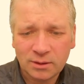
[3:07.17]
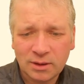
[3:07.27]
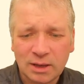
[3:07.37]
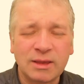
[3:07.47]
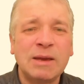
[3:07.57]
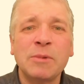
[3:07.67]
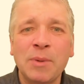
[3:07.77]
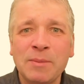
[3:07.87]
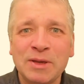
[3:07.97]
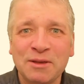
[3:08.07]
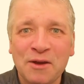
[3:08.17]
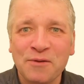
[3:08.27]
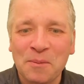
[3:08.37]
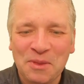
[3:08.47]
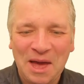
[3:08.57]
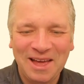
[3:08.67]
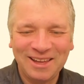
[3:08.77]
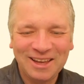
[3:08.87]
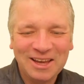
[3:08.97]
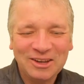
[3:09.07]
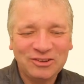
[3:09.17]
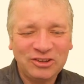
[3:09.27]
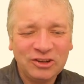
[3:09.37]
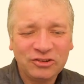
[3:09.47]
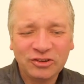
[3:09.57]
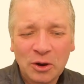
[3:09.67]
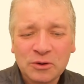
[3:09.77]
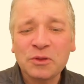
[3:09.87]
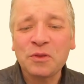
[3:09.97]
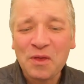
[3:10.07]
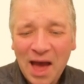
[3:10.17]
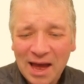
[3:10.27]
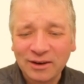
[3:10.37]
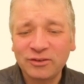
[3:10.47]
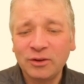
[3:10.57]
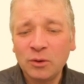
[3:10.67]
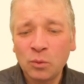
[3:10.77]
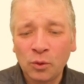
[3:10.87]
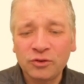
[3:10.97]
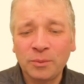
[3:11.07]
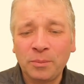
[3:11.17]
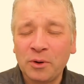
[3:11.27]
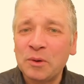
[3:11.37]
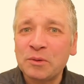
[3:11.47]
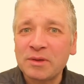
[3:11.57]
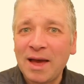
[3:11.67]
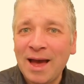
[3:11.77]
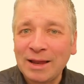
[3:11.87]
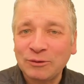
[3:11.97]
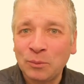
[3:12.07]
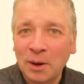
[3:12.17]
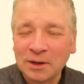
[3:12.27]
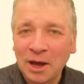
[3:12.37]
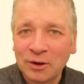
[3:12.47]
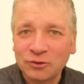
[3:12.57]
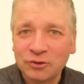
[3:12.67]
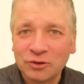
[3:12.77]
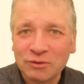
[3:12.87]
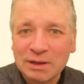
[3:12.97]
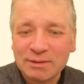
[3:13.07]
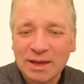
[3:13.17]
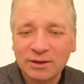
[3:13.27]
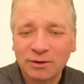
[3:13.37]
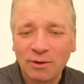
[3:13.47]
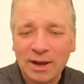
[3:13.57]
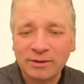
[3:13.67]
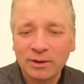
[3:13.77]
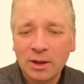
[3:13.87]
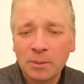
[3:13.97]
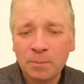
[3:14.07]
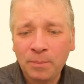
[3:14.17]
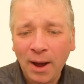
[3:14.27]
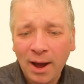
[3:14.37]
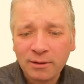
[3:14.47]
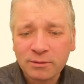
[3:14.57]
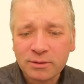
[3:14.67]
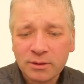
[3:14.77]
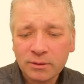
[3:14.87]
Let's keep the baby safe up there. She showed that water boils at 100 degrees centigrade. But